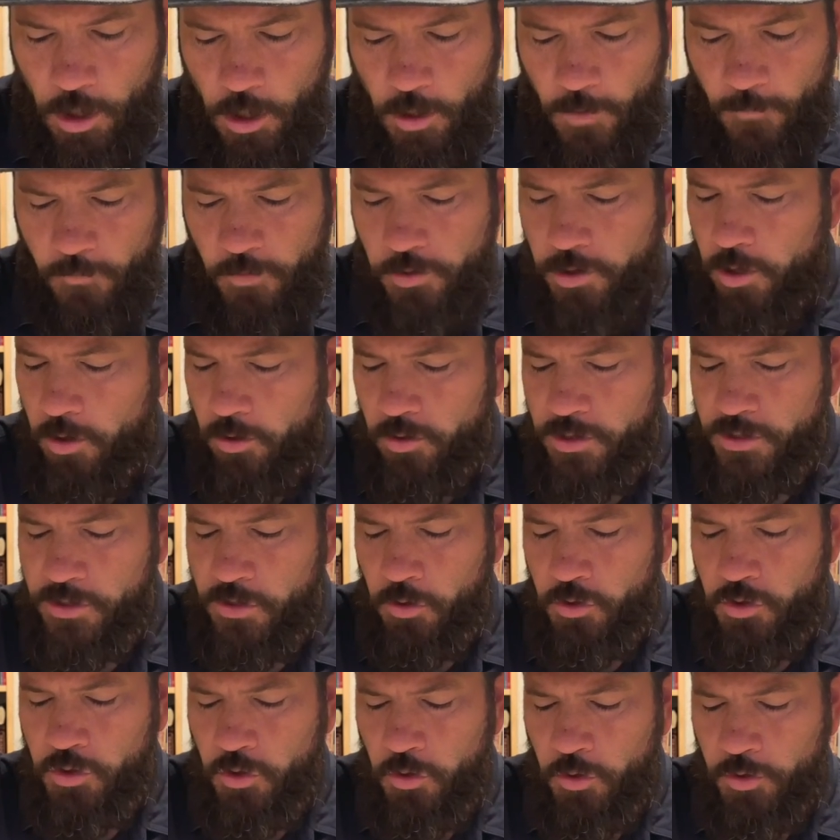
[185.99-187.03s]
"For there is no
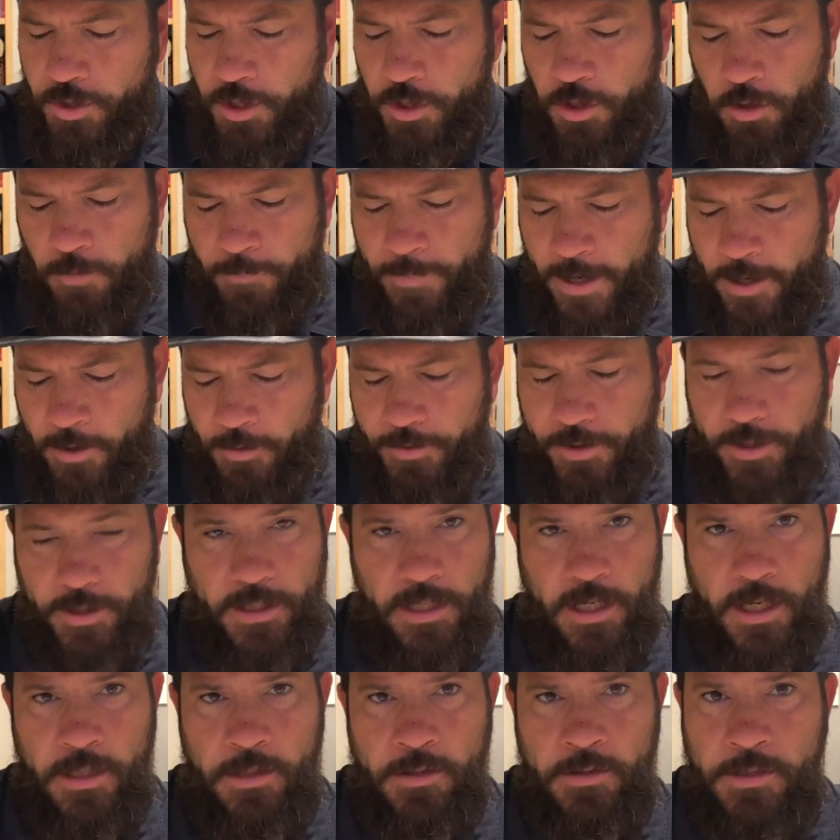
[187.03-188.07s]
truth in their mouth,"
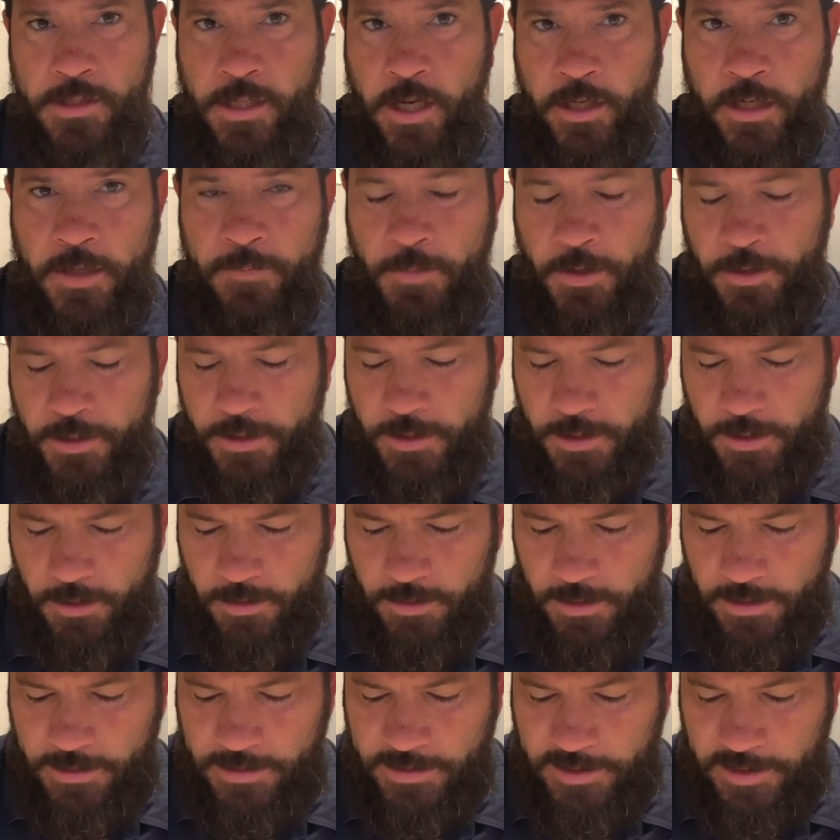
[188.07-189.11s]
again, talking about the
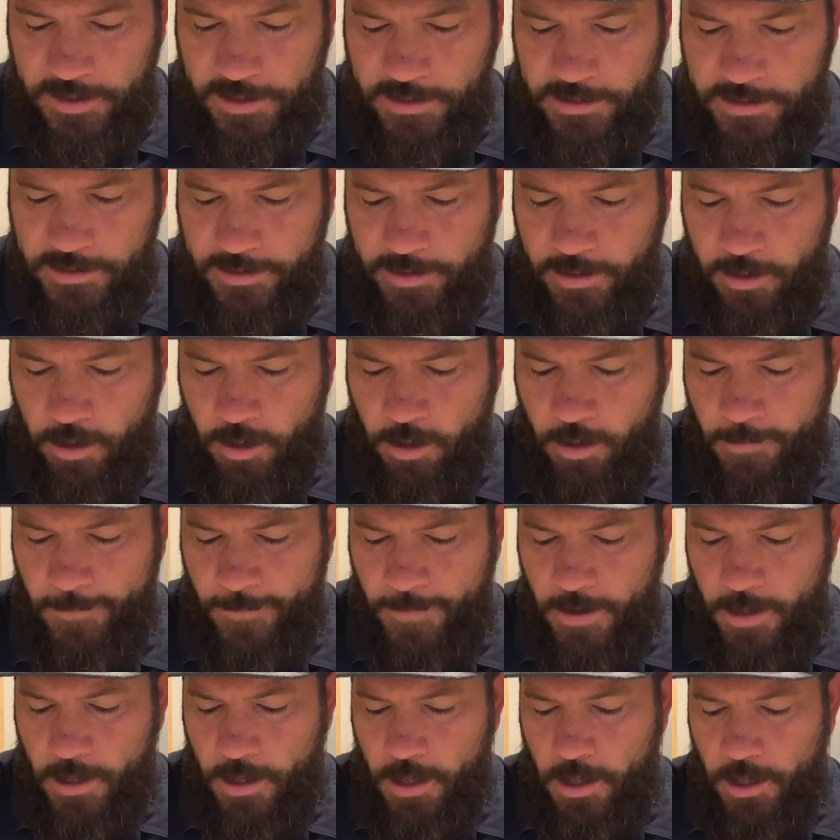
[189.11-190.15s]
deceits there.
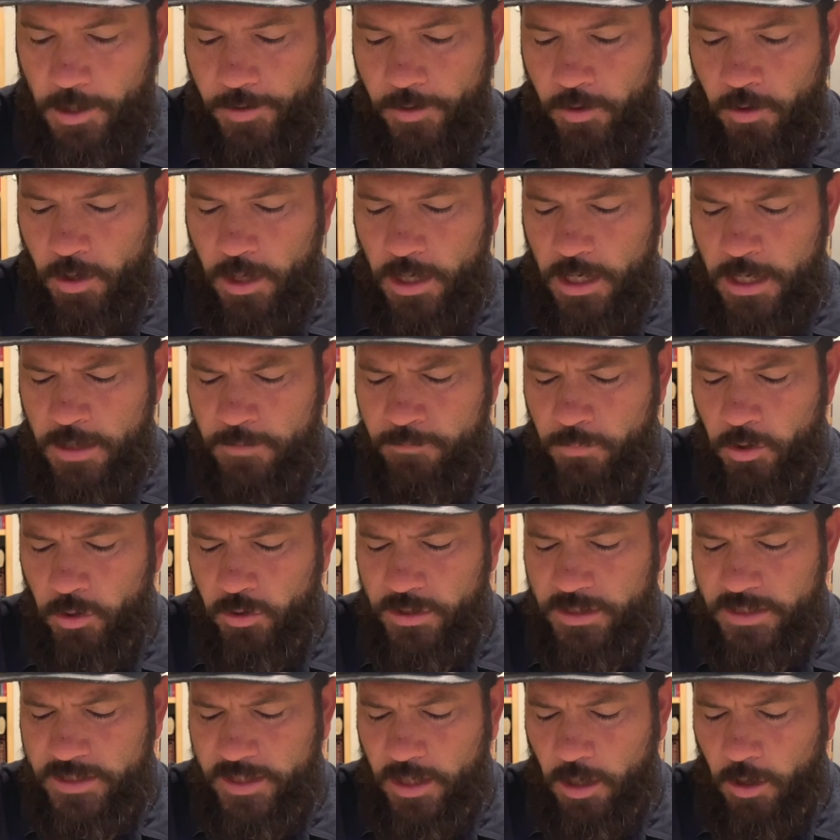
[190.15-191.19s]
"Their
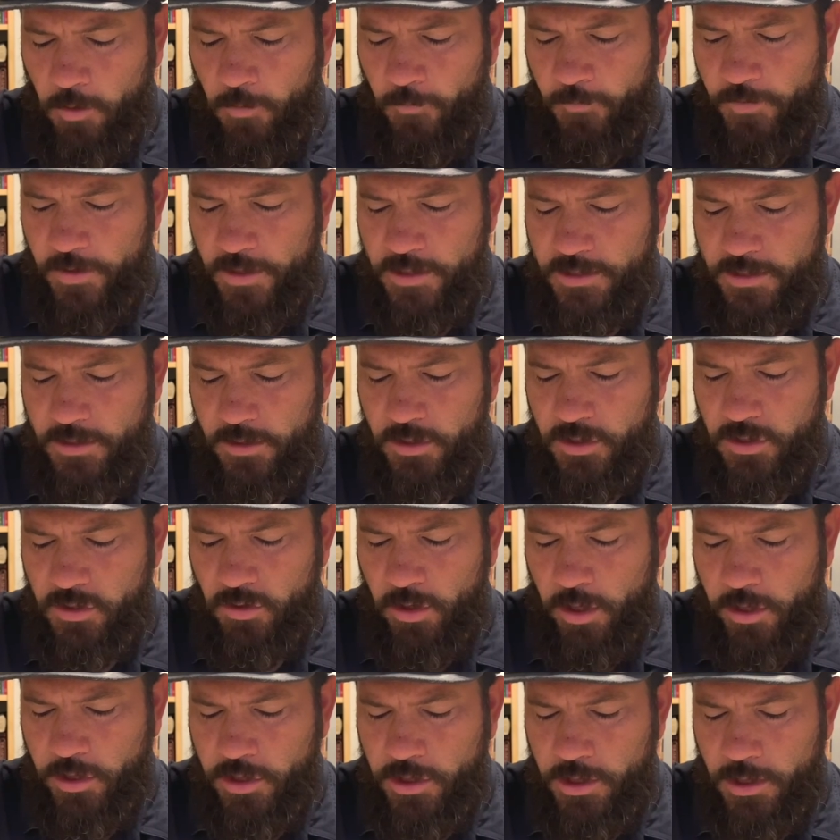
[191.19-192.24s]
inmost self is
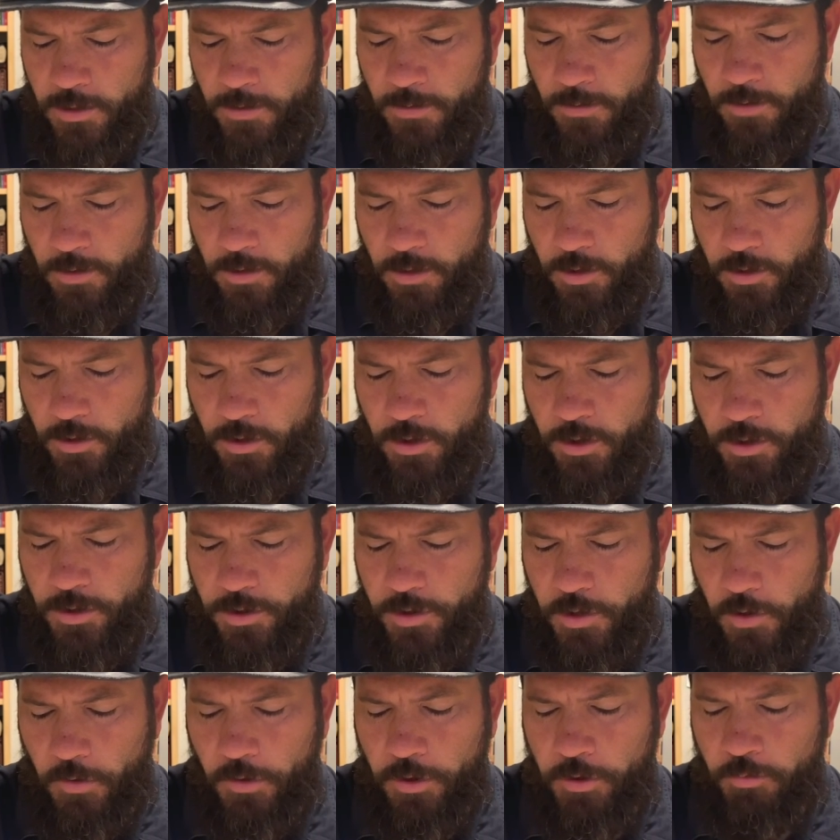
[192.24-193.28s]
destruction.
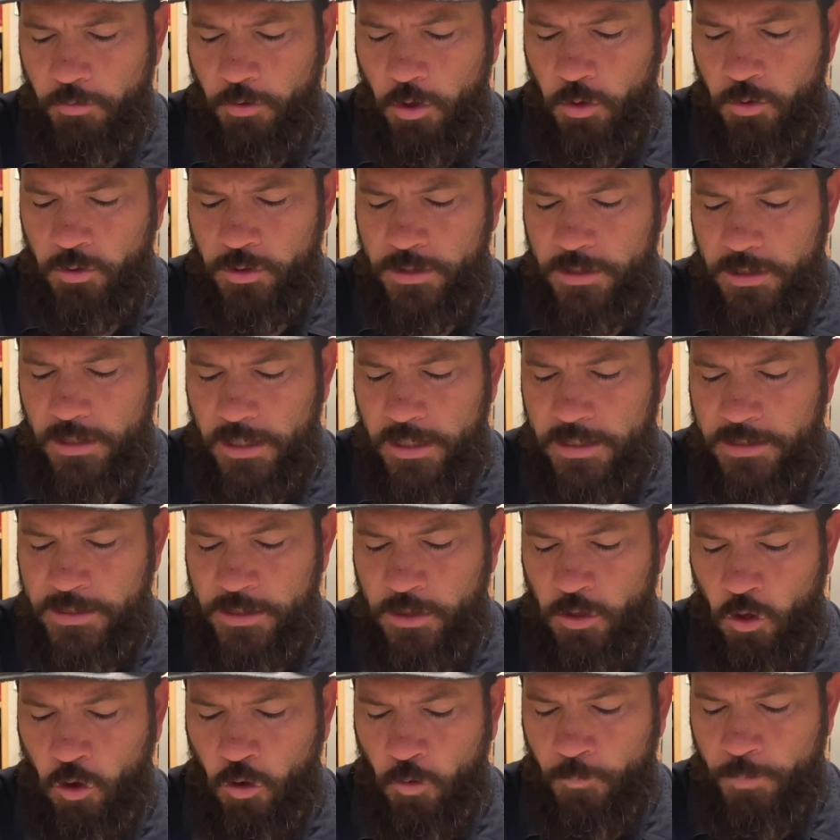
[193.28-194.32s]
Their throat is an
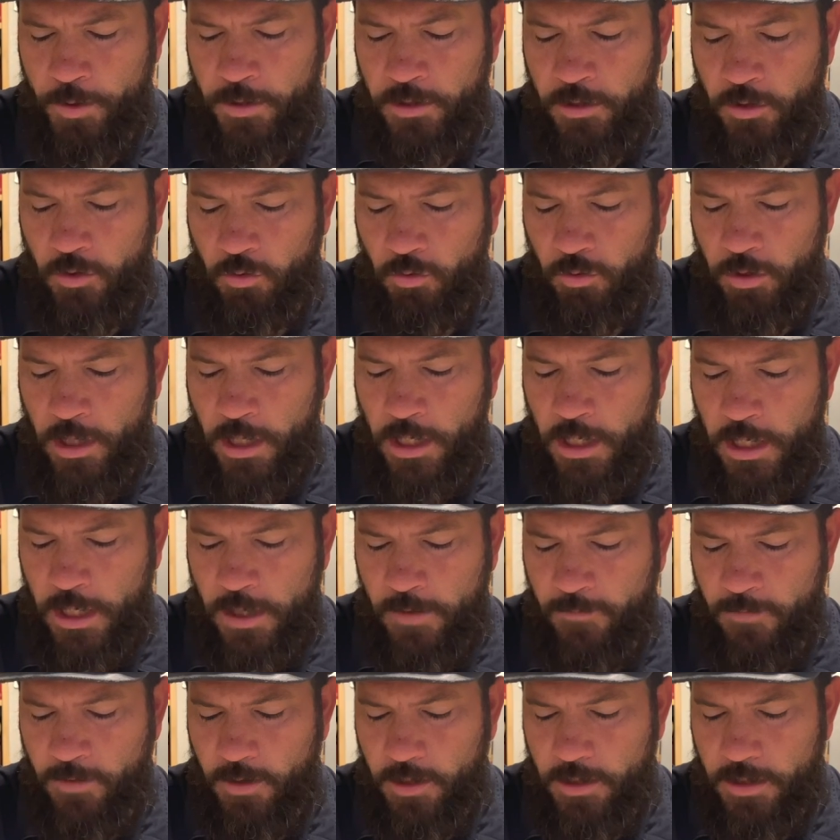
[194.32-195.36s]
open
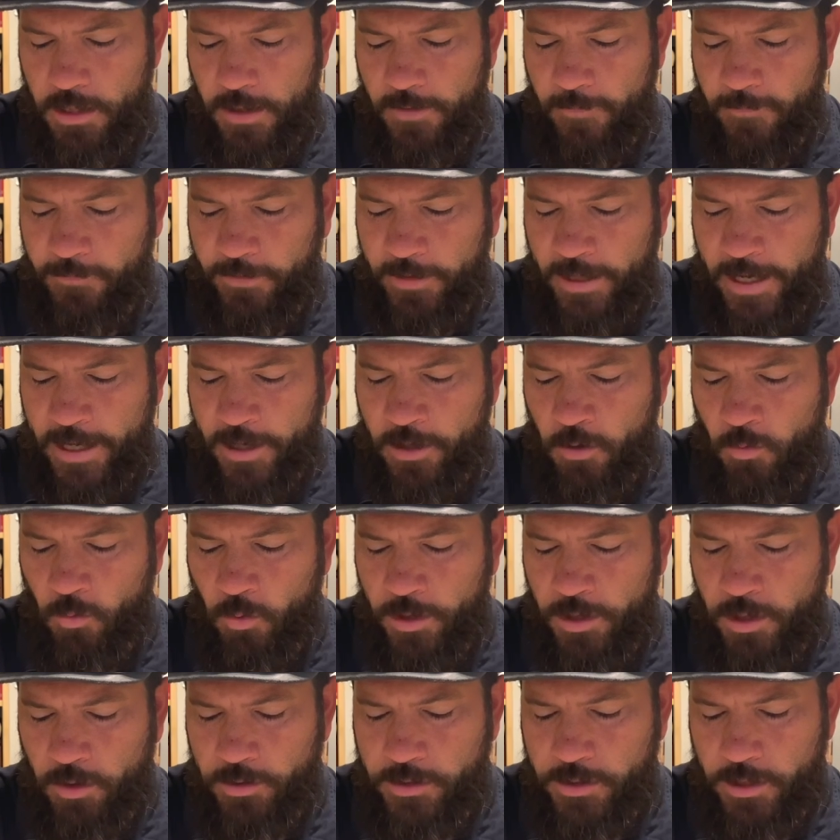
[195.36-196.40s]
grave. They flatter with
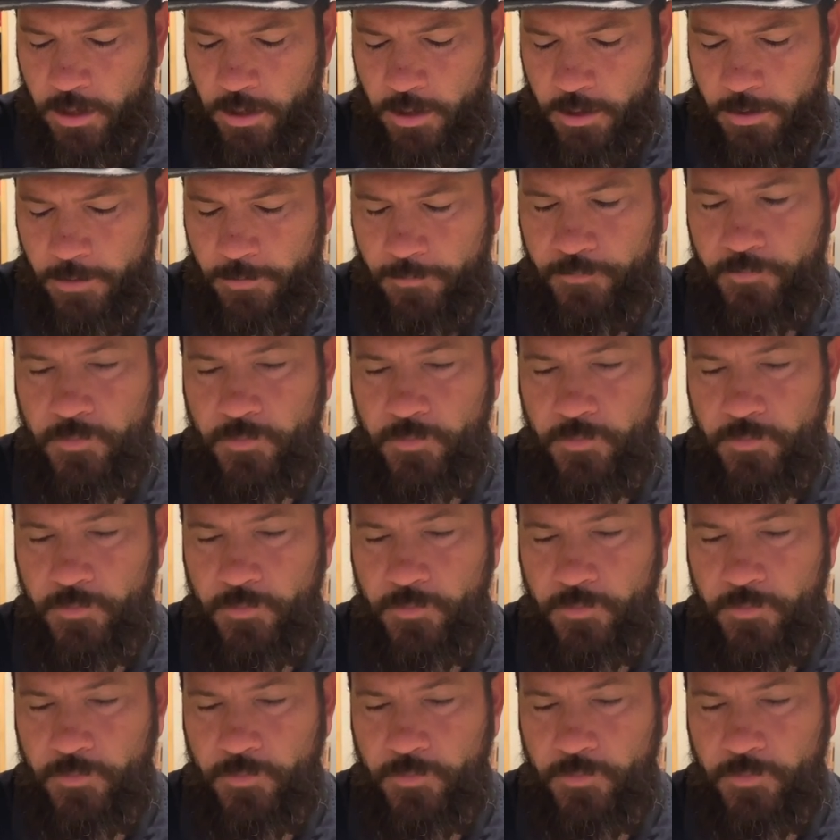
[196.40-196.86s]
their tongue."